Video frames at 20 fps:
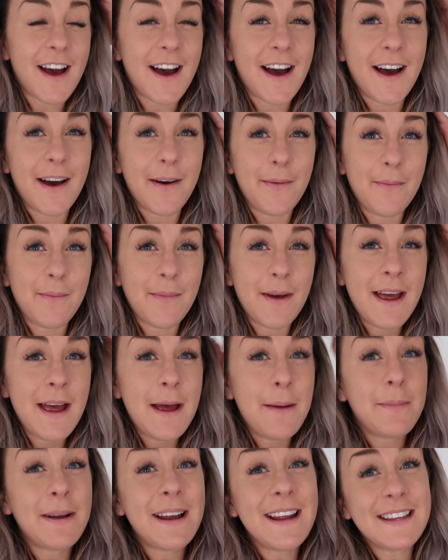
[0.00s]
Um,
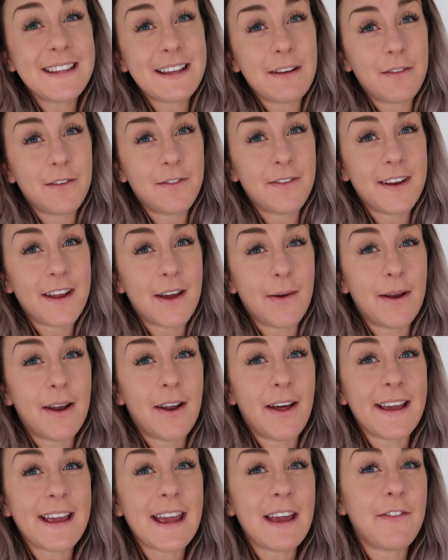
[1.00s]
please give the video a
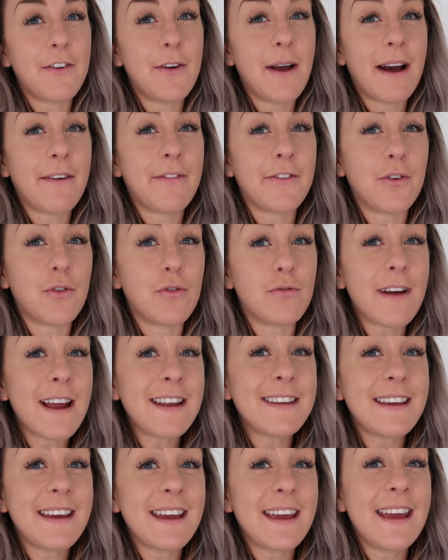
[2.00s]
like if you haven't
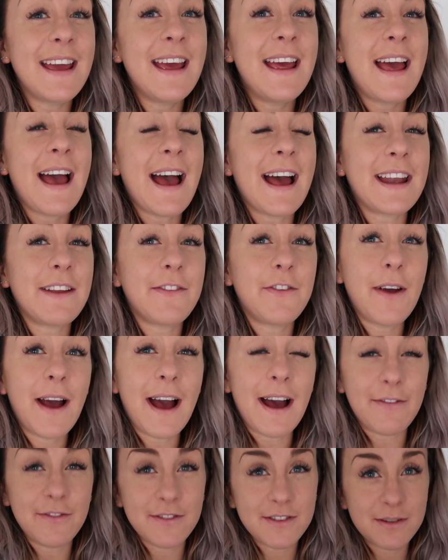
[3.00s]
already, and if you
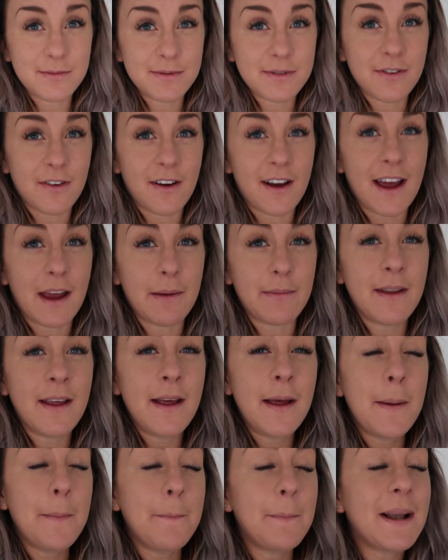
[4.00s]
haven't subscribed,
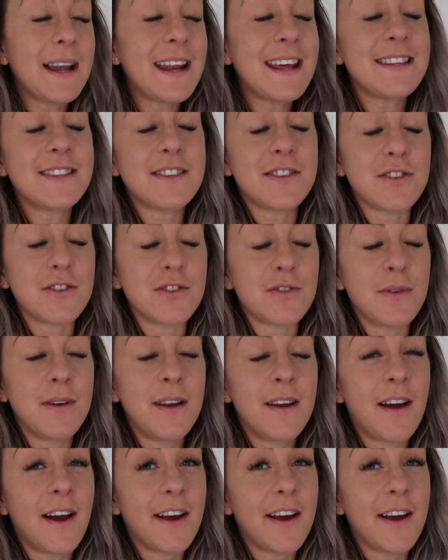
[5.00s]
please do.